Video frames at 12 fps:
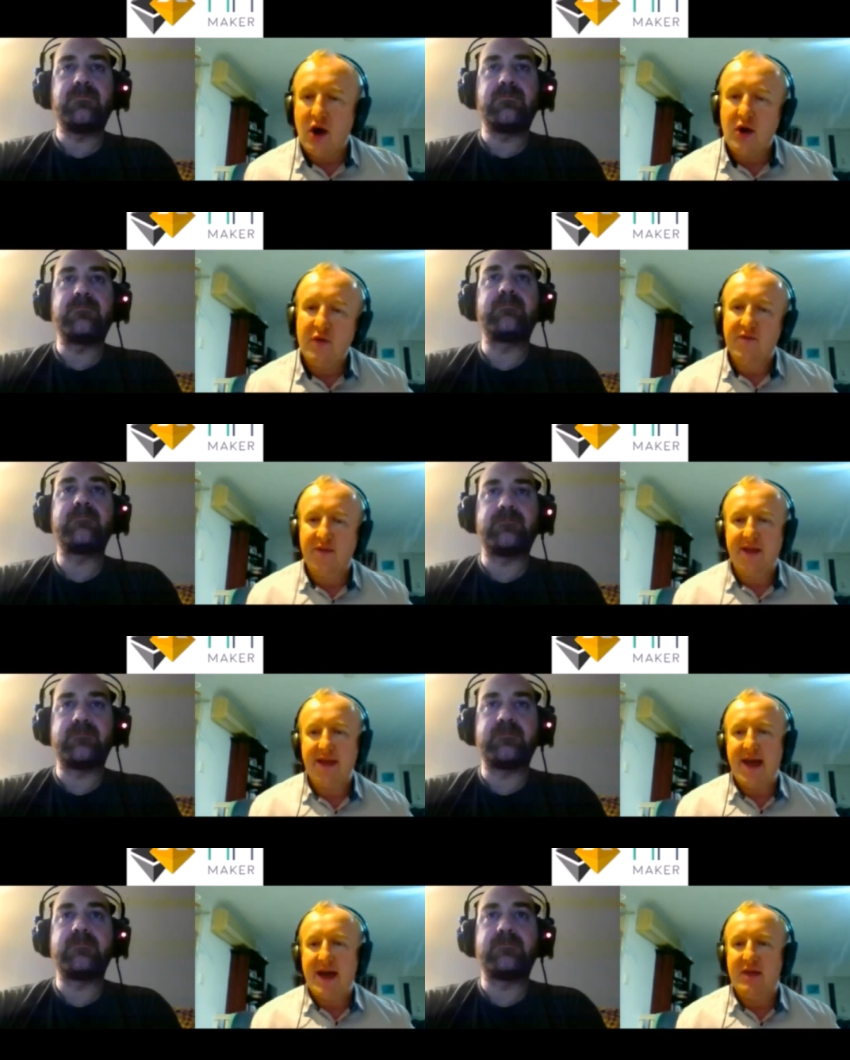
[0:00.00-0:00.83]

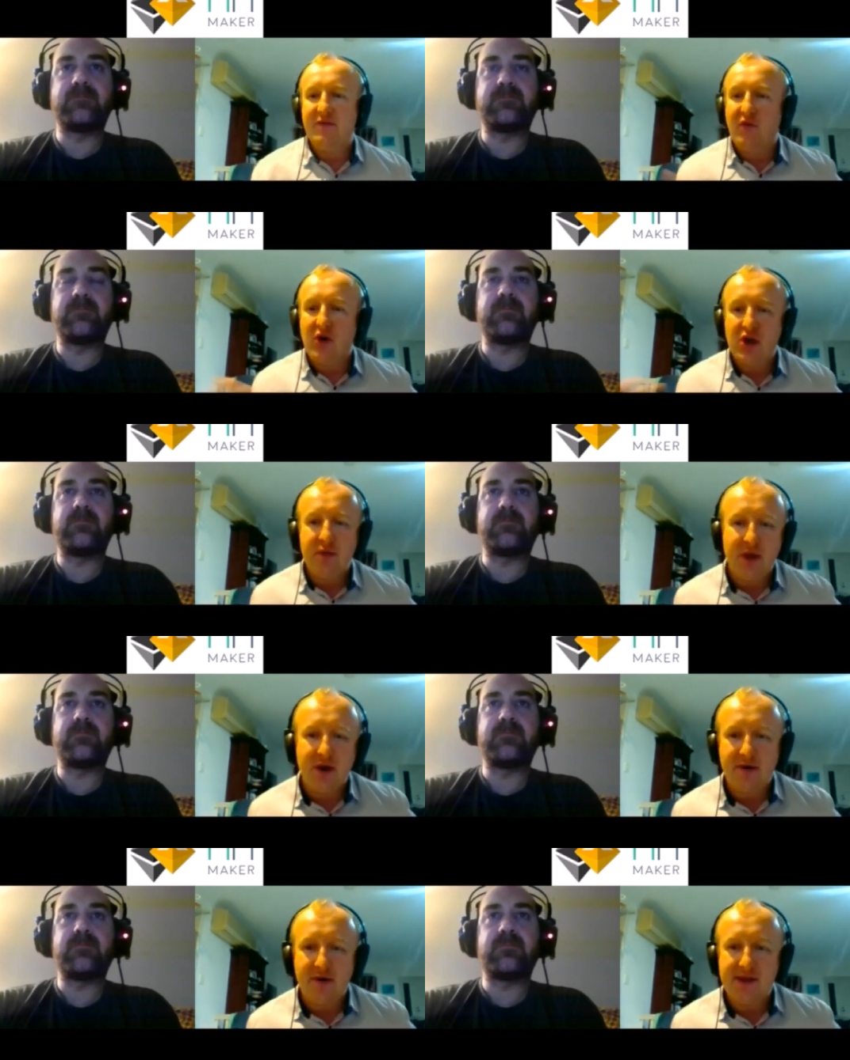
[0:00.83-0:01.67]
Speaker 1: hopefully as volume
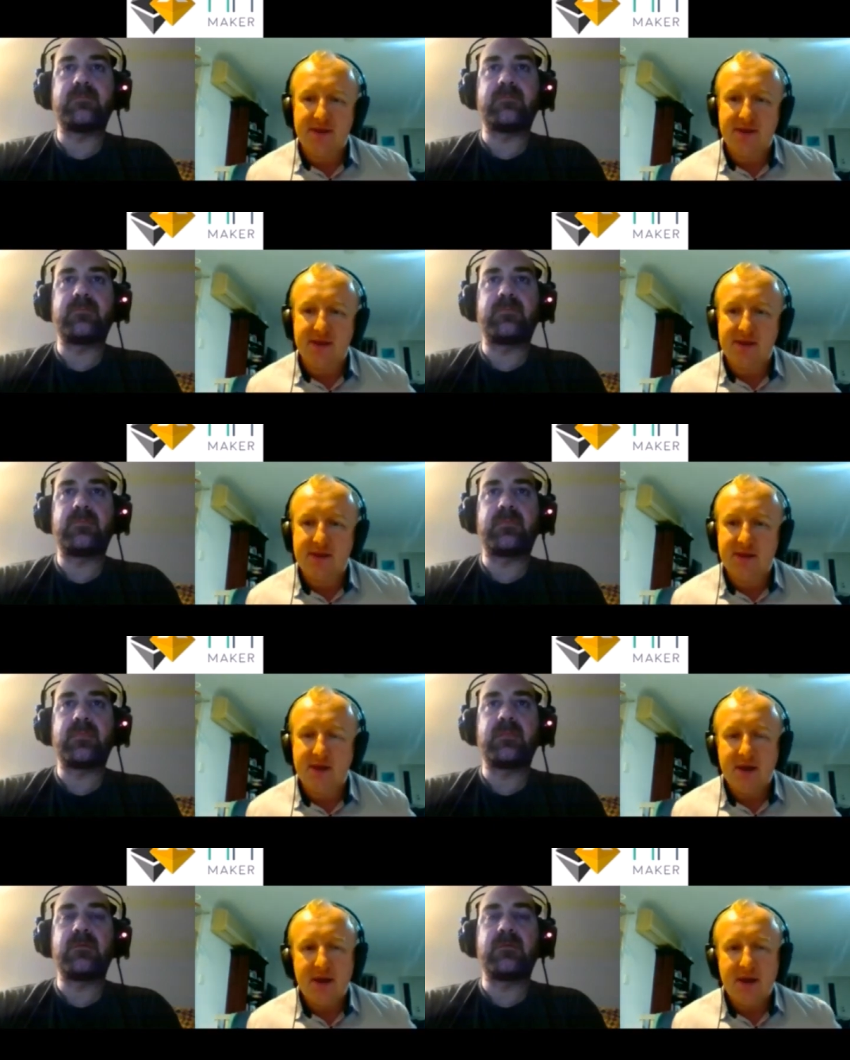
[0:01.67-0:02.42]
increases